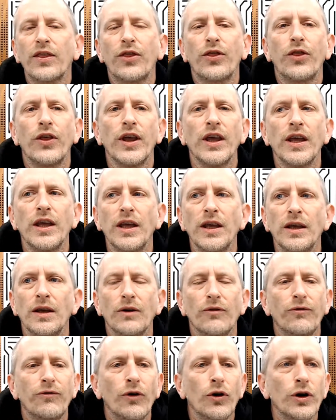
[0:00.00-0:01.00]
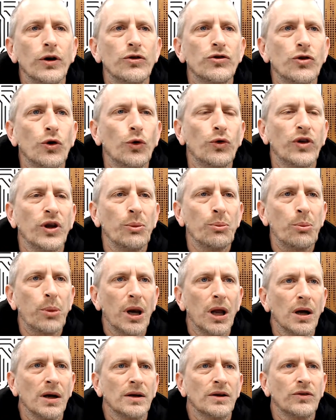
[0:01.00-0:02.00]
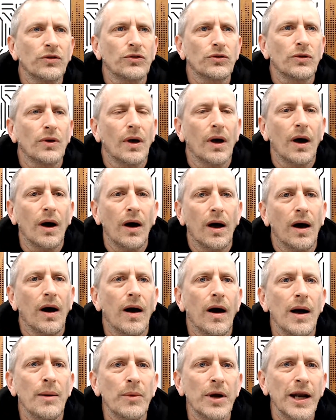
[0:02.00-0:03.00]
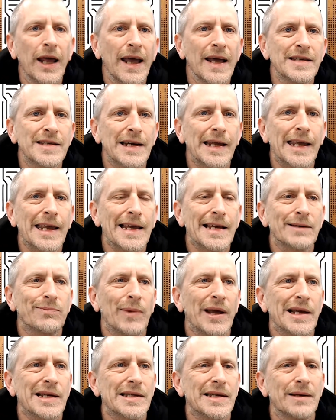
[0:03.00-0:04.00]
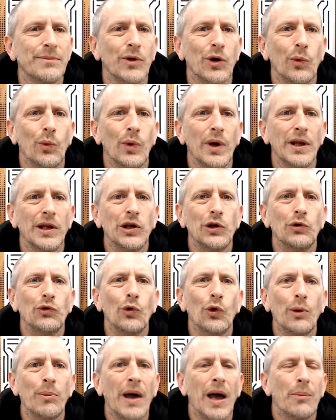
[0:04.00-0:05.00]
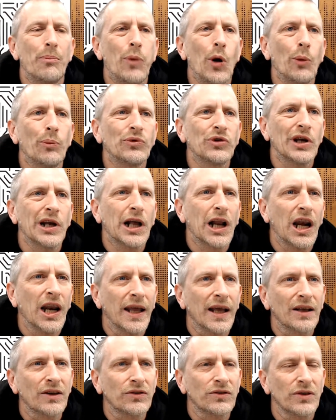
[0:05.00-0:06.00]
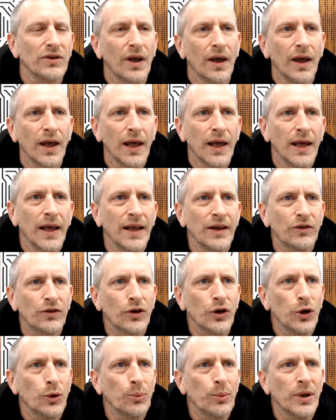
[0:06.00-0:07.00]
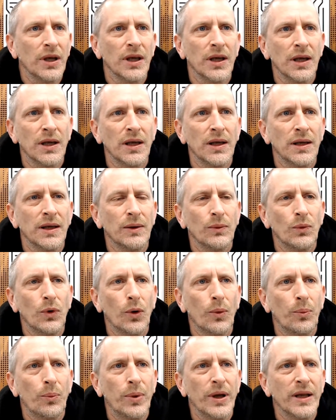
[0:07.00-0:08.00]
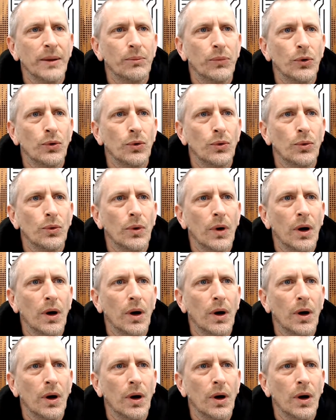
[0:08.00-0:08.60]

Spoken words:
The phono shorting plugs, I'm going to hazard a guess, Maxime, that when you talk about pops and clicks, it's going to be what people